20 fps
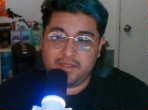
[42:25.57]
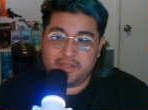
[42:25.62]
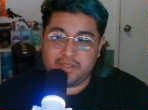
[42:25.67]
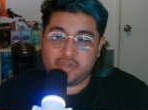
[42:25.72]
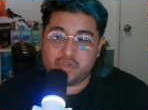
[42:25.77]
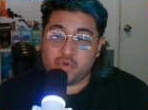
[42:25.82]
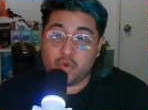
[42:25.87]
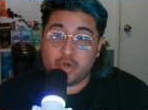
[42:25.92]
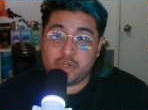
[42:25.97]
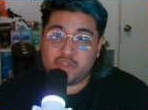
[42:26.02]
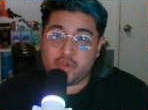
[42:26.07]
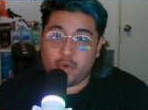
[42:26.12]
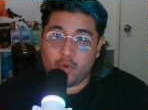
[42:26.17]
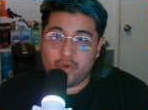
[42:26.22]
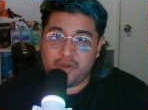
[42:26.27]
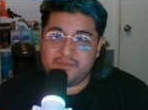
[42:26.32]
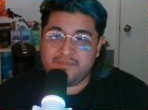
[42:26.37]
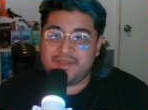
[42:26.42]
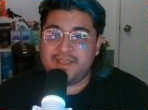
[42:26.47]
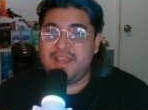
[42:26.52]
Short
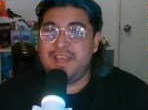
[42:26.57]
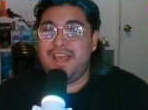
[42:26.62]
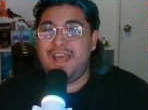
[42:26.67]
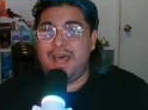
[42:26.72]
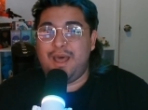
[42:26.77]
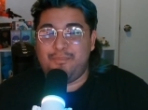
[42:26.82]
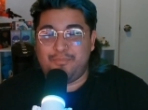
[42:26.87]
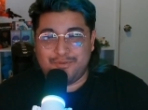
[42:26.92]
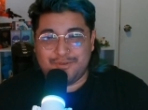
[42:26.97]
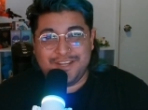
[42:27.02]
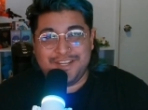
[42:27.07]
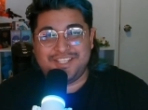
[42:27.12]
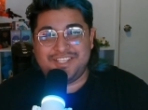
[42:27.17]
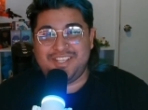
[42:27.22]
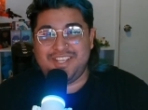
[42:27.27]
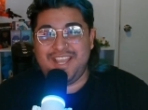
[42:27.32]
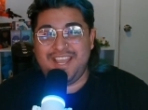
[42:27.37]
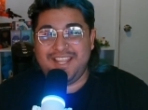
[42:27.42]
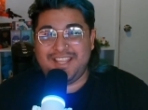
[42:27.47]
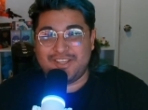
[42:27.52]
term.
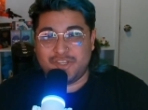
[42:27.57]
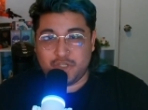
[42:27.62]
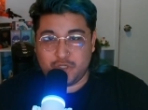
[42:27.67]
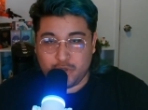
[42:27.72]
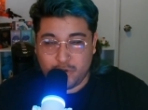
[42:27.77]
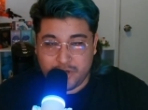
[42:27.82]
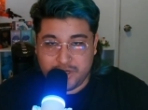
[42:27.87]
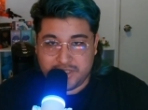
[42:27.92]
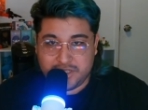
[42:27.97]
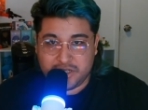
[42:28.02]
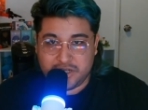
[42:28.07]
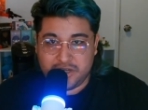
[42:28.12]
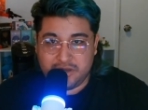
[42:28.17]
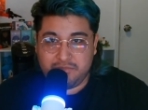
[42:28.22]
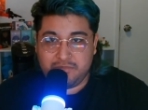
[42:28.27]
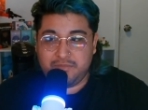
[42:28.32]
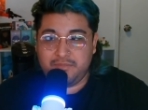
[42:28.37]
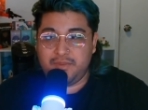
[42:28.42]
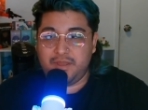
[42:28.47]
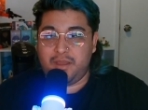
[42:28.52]
Appreciate the short
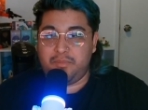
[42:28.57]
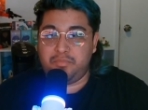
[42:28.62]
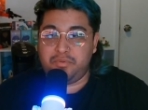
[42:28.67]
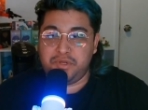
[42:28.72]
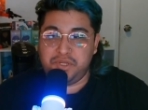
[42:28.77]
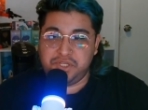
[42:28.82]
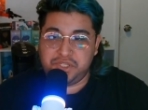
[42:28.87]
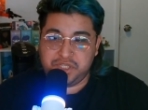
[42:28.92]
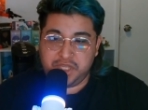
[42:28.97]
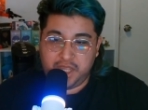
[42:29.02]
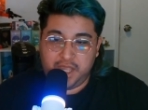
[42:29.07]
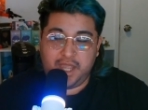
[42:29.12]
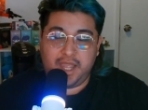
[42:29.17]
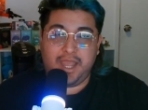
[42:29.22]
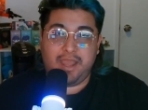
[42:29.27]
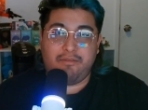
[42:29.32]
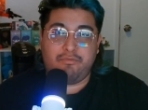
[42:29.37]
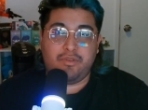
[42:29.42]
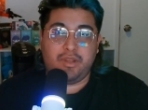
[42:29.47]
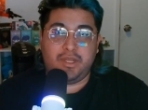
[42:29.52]
term. Appreciate
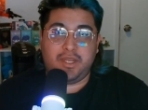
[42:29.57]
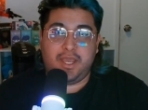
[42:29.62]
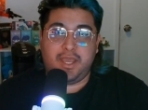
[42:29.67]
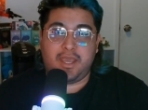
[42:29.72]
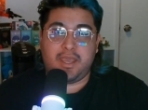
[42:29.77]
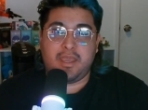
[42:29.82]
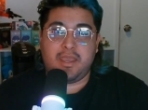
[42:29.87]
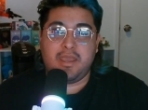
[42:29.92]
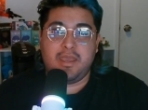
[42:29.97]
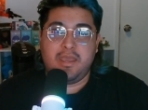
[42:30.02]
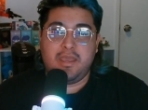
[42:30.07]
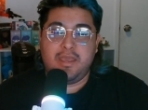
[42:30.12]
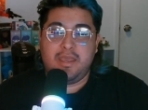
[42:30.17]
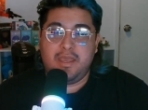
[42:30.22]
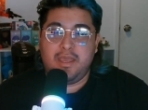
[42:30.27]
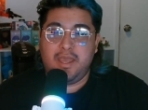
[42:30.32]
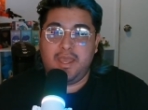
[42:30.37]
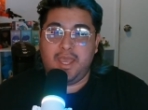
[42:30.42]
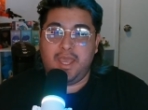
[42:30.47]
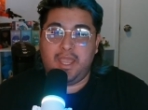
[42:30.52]
every day.
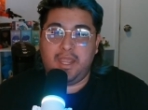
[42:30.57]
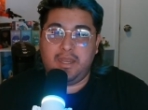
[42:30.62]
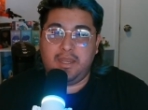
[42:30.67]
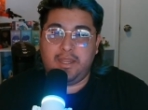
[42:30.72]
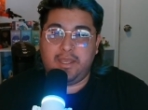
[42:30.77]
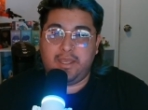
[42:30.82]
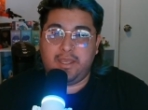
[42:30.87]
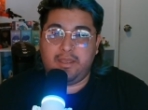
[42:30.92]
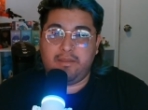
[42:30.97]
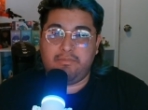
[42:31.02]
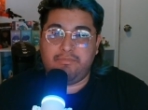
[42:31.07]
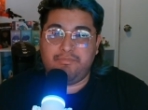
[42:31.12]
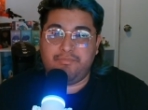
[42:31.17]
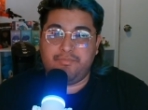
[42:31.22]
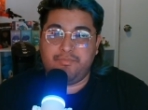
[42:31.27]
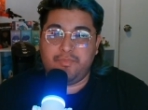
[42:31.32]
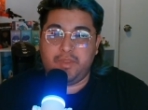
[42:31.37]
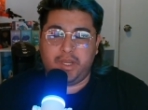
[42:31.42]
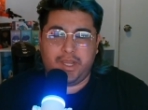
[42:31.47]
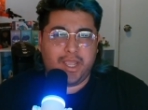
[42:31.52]
And
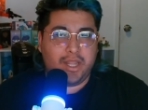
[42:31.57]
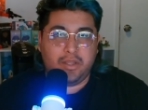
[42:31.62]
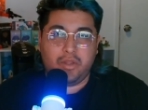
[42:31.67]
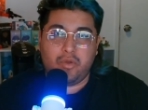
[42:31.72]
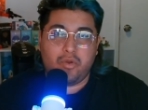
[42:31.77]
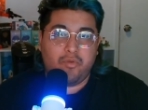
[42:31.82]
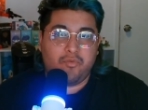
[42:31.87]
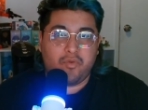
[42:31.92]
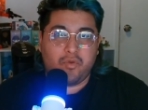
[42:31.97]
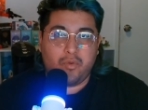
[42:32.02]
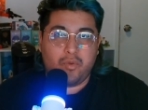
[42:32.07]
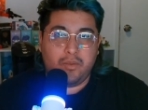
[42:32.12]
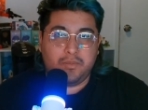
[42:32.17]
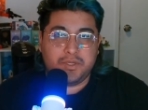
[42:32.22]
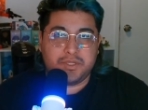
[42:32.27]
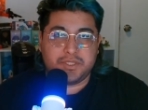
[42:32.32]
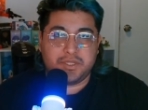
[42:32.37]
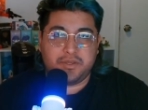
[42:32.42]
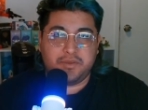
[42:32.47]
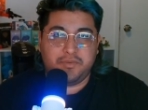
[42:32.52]
um again, don't overwhelm
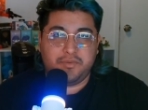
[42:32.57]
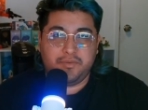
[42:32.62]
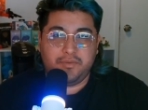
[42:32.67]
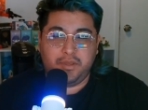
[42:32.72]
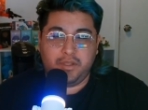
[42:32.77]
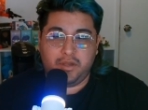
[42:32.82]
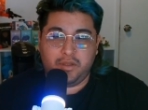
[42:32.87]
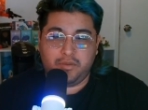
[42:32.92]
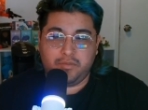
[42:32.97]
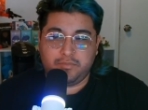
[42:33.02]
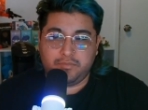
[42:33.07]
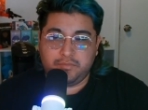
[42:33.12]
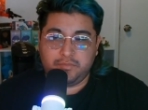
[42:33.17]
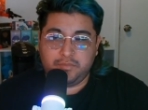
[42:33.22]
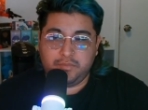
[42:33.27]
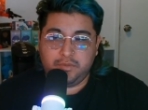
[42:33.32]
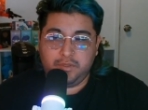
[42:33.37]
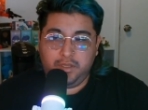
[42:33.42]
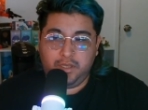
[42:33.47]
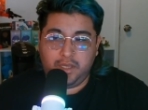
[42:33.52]
yourself, you know.
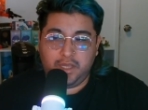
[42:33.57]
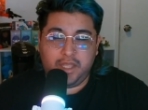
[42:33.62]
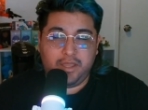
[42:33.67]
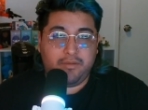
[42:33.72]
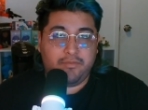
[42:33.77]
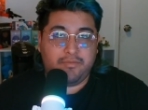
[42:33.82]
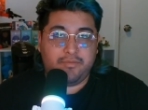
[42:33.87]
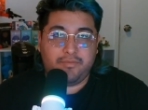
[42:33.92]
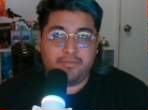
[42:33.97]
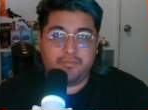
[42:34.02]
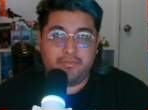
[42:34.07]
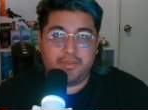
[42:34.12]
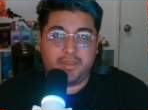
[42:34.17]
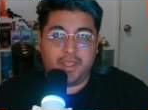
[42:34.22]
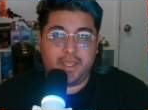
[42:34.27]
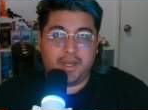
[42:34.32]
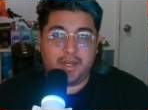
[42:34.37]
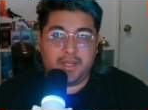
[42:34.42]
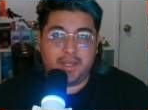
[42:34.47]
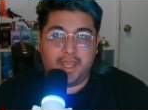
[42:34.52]
Live
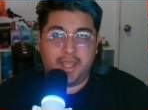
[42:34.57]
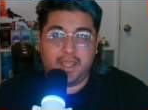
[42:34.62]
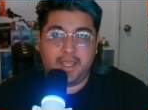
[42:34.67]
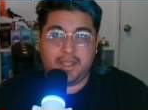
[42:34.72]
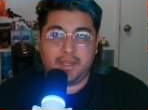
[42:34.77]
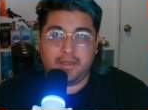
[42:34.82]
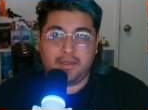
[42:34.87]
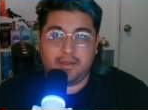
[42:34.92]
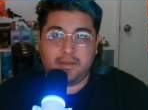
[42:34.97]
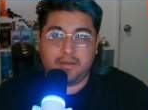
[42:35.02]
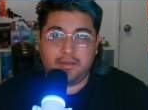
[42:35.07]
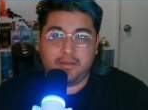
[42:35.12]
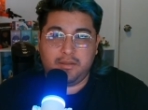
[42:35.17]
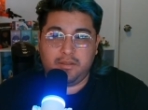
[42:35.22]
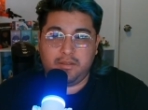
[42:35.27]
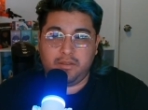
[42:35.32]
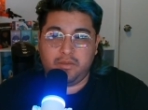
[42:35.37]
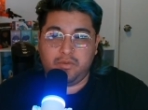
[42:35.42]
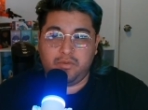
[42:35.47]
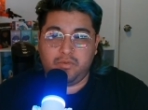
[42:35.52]
day to day and
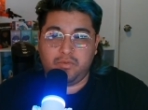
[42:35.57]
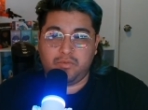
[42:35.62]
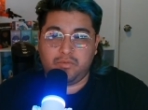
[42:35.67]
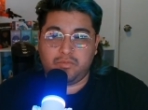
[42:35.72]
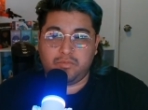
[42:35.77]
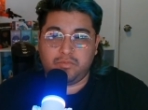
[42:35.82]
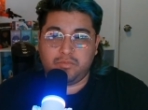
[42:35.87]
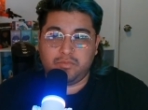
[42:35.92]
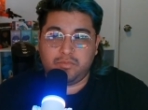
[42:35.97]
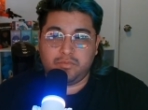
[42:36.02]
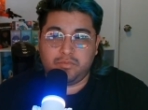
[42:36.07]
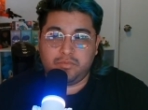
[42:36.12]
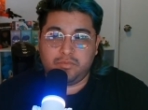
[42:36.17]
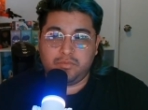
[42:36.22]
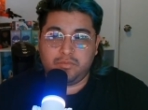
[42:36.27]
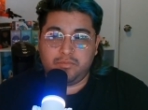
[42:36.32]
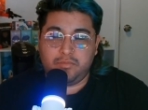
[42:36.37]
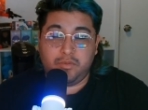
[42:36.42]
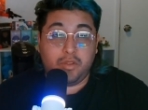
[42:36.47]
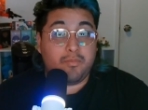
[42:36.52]
you
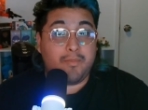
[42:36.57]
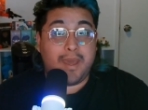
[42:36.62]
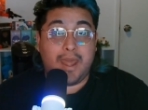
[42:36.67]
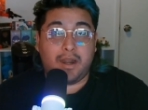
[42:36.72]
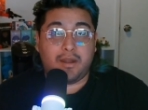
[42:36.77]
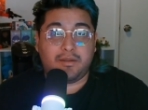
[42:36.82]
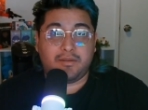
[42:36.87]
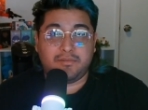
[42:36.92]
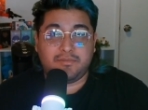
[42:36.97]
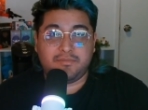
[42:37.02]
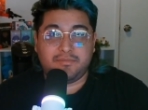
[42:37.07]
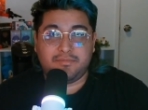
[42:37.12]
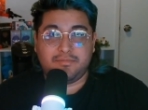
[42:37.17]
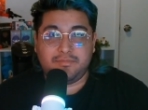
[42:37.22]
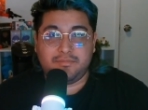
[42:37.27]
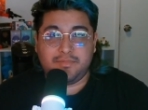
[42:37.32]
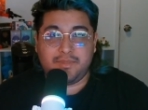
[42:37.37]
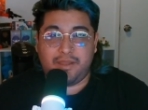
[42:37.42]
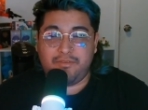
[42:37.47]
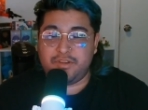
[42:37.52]
you matter.
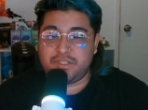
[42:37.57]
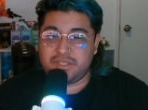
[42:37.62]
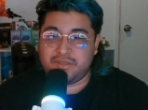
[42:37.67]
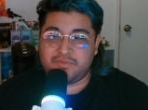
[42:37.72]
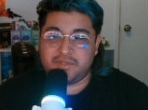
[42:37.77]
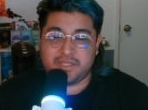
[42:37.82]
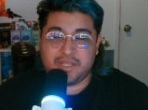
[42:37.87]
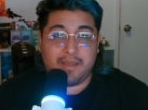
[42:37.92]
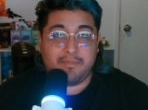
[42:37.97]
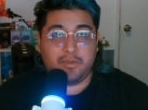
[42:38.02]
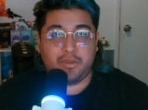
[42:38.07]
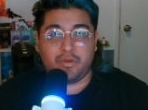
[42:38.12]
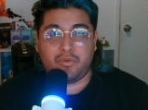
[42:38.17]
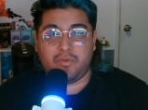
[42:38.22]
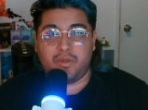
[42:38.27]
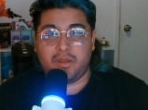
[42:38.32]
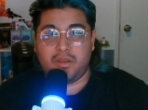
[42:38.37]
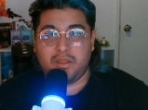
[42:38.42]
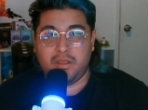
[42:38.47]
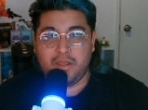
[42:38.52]
Have yourselves a damn good
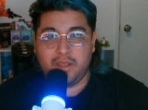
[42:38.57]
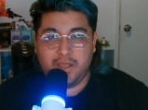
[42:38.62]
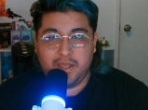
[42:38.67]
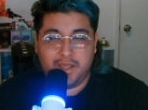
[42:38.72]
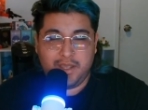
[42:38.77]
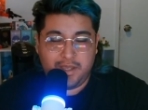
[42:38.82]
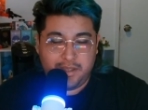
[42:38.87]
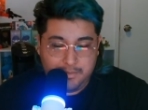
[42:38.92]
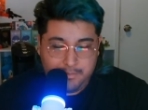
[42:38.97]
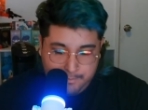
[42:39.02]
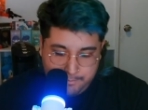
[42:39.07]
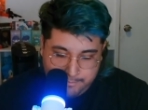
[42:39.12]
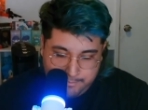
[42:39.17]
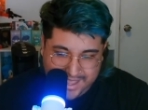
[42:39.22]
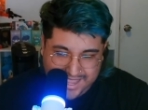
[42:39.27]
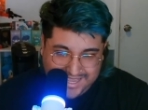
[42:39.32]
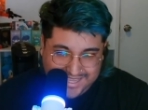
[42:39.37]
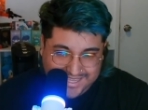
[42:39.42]
one. Bye.